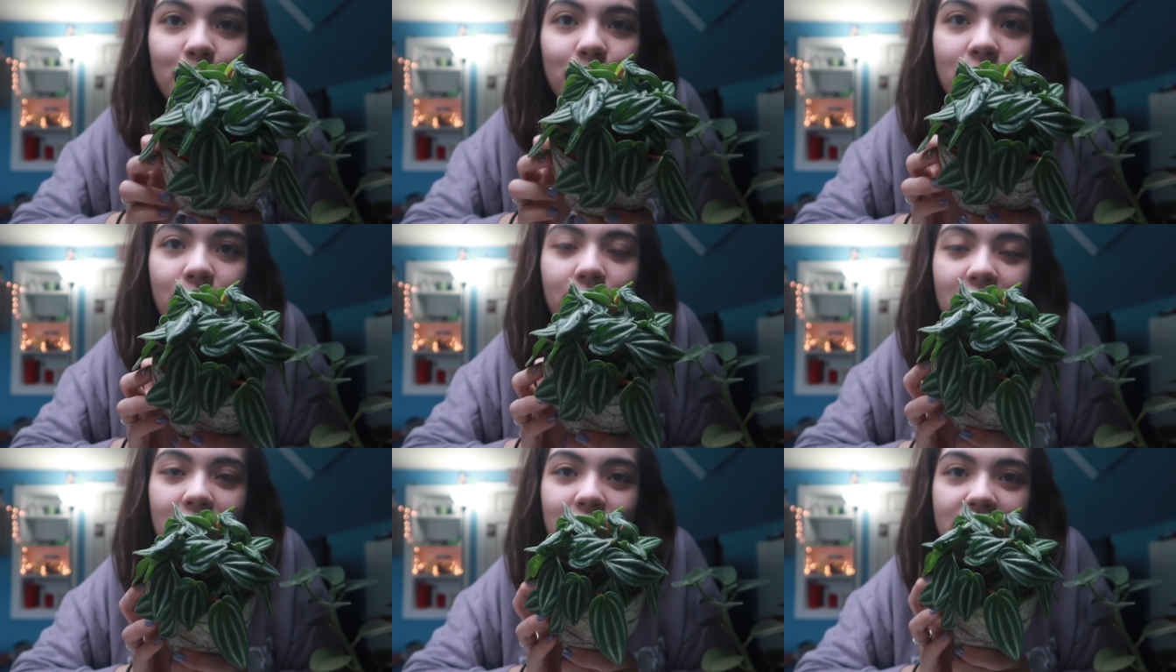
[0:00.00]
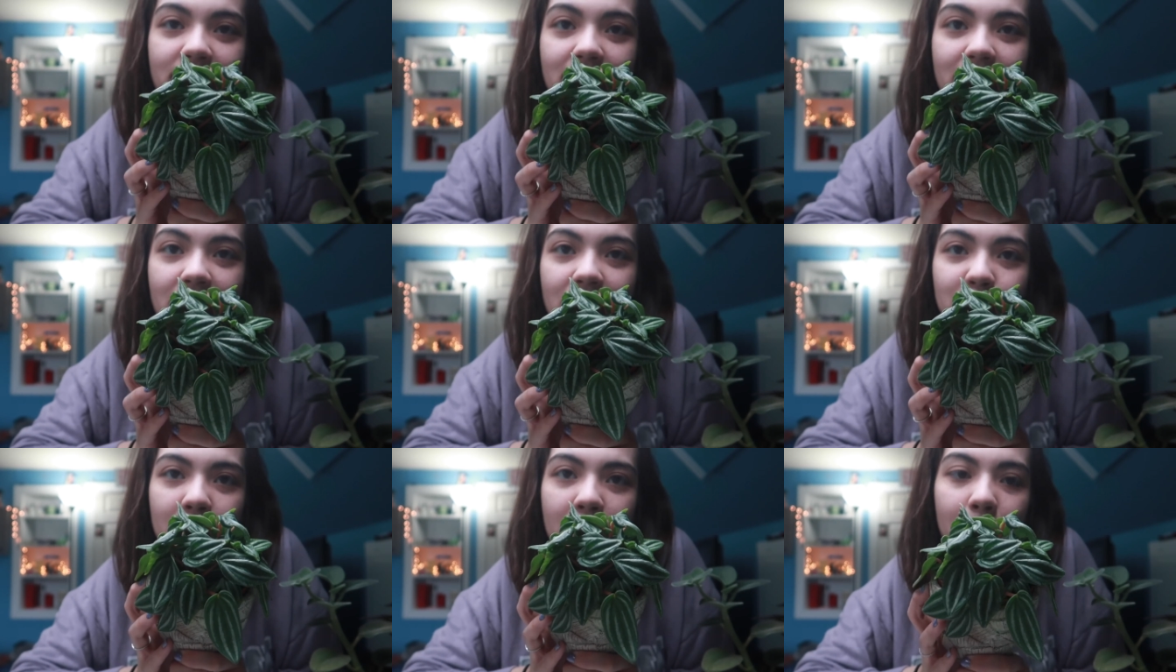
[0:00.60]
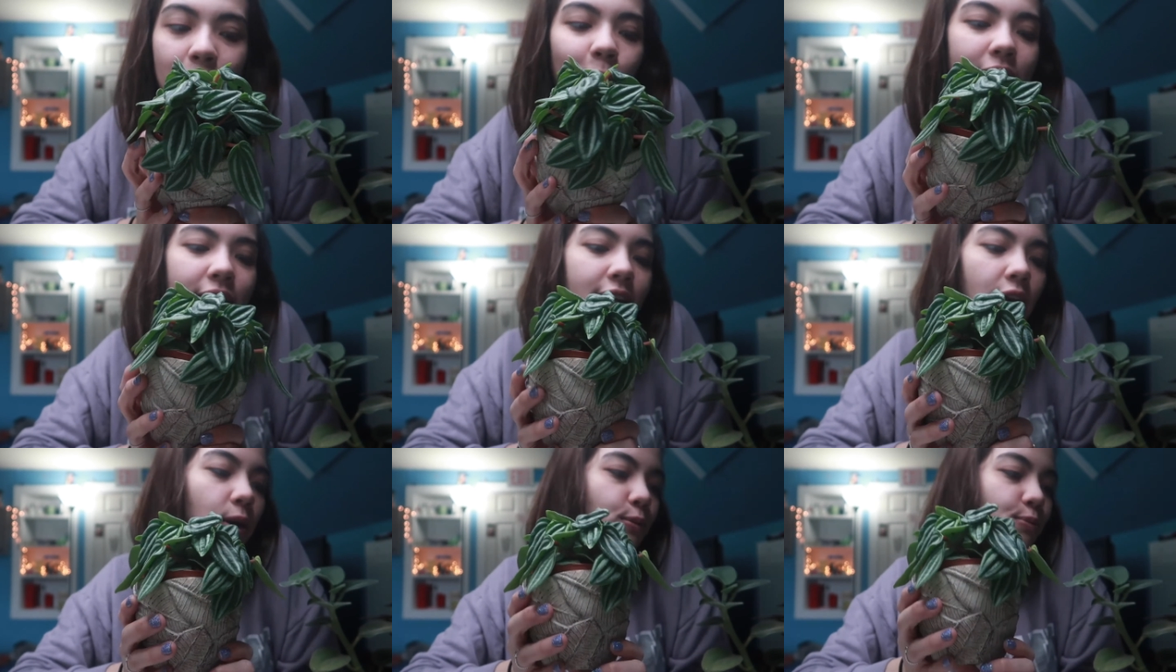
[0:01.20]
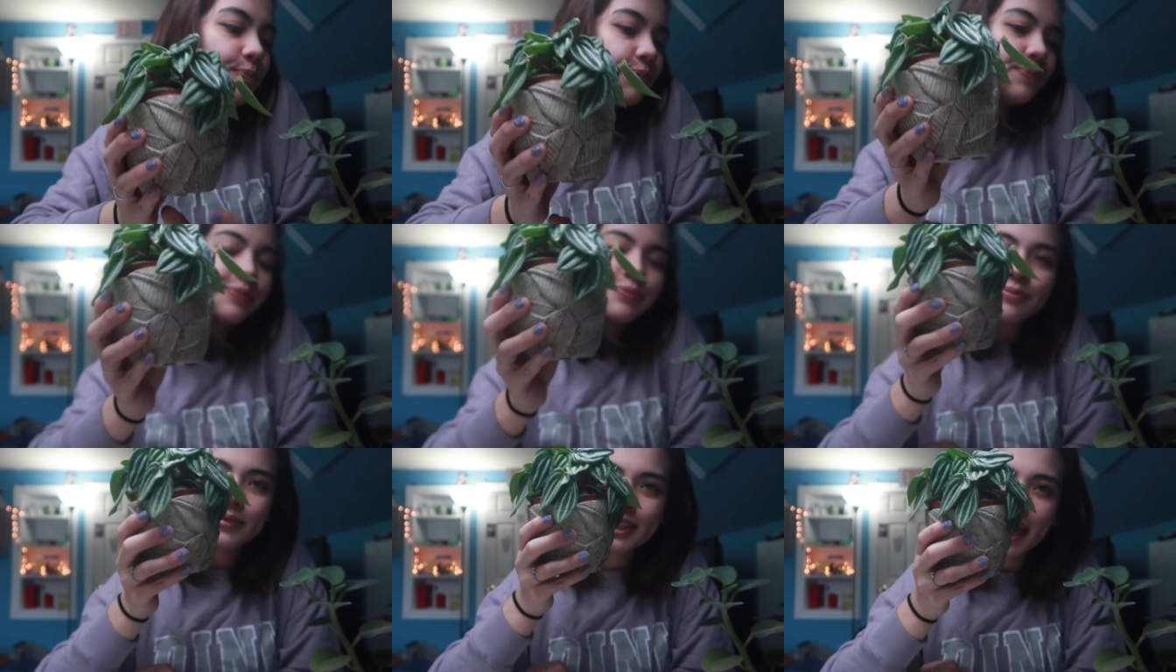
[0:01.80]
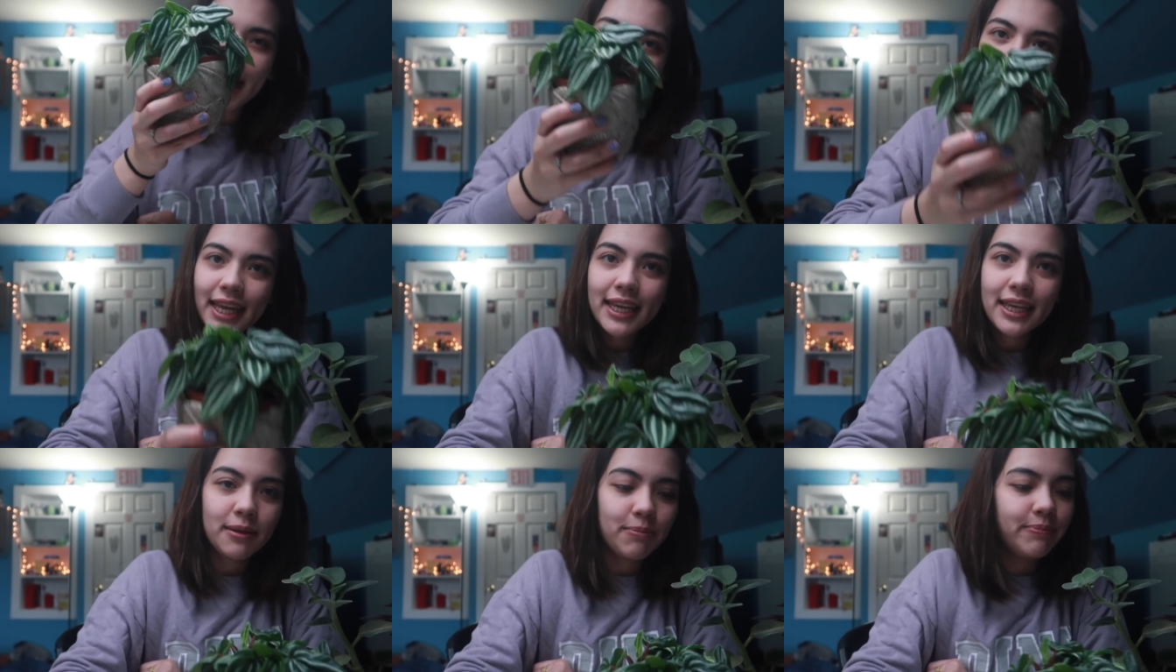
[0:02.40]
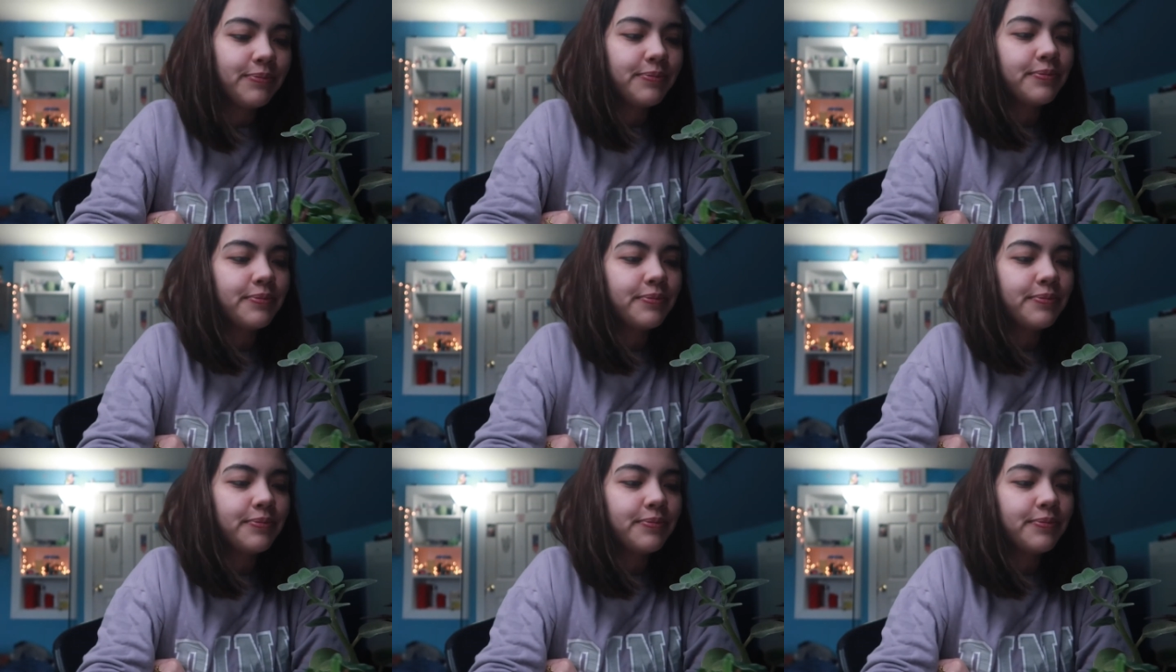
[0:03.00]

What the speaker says: so he just sits by my window. I like him.